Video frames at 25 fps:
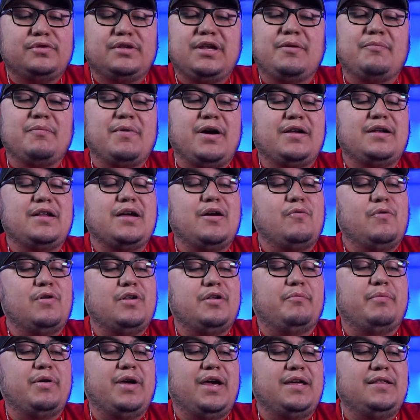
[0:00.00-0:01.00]
They might not
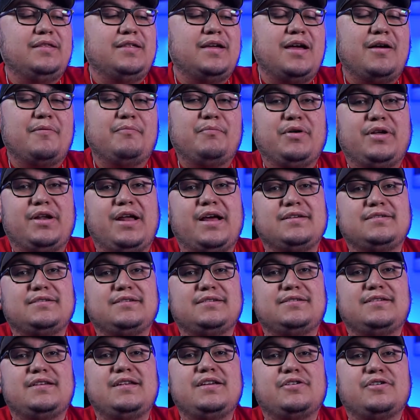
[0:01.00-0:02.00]
want to pay that, but as a
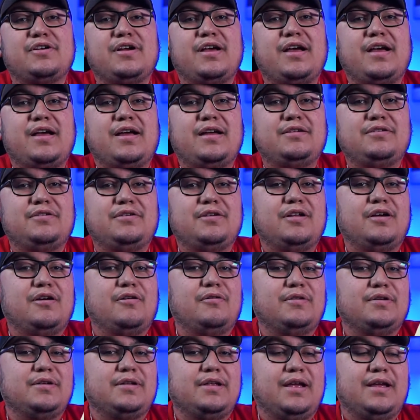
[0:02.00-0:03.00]
sneakerhead, you
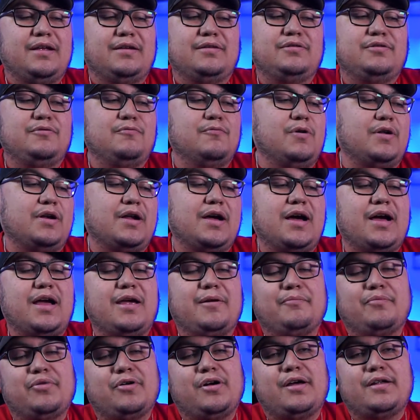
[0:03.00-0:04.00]
know, and you want a
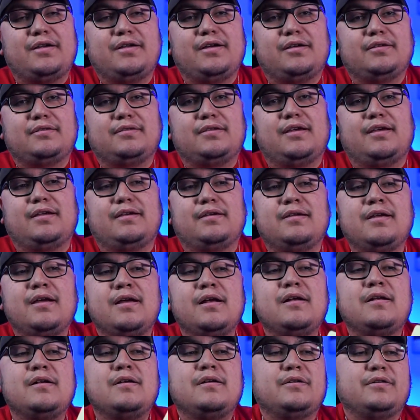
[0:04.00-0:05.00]
hype product, and
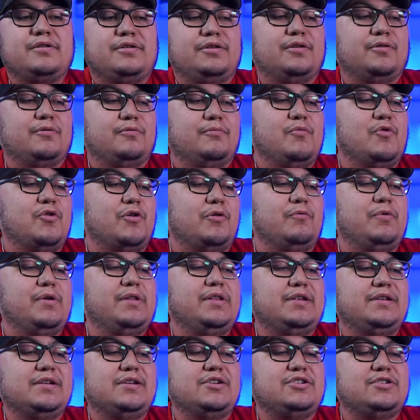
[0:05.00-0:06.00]
you're more
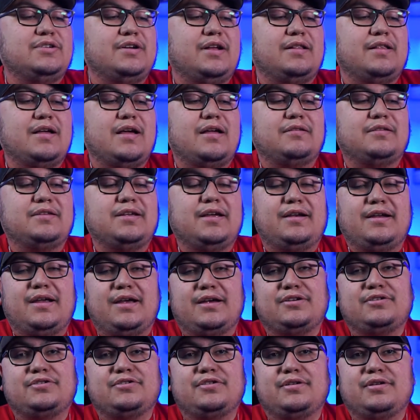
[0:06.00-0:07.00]
willing to shell out that
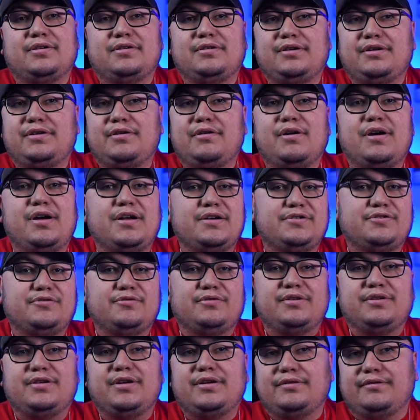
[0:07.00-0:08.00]
extra, you know,
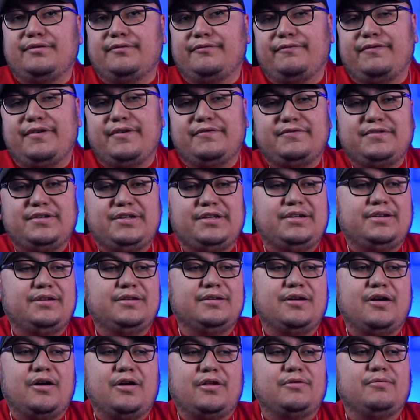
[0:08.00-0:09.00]
100, 150,
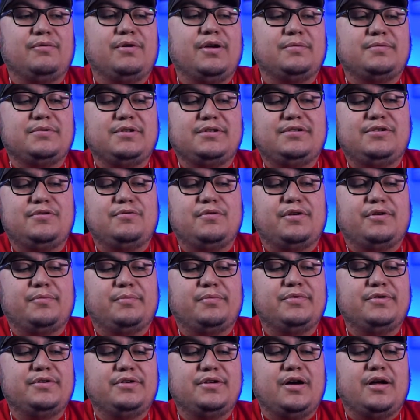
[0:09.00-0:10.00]
all the way up to
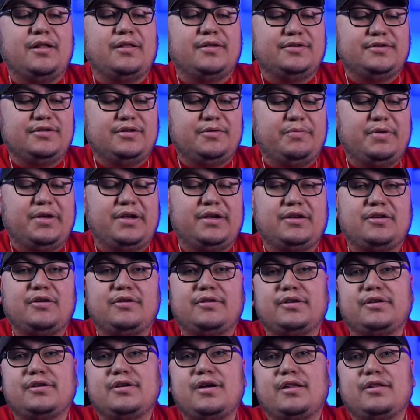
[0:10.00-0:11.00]
$200, depending
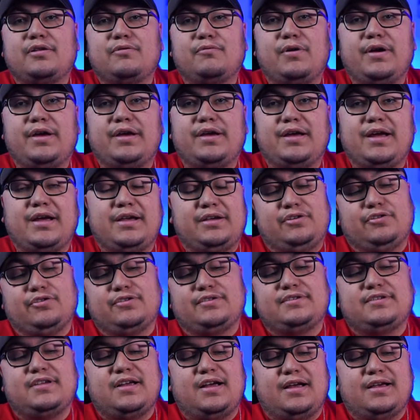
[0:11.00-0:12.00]
on the colorway and your
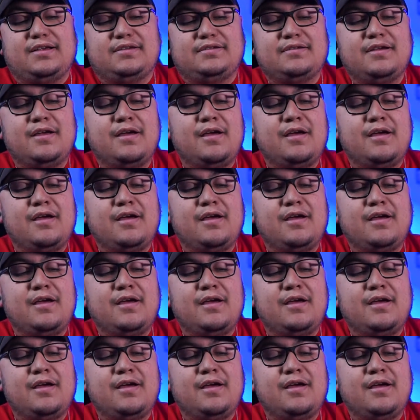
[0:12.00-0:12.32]
size.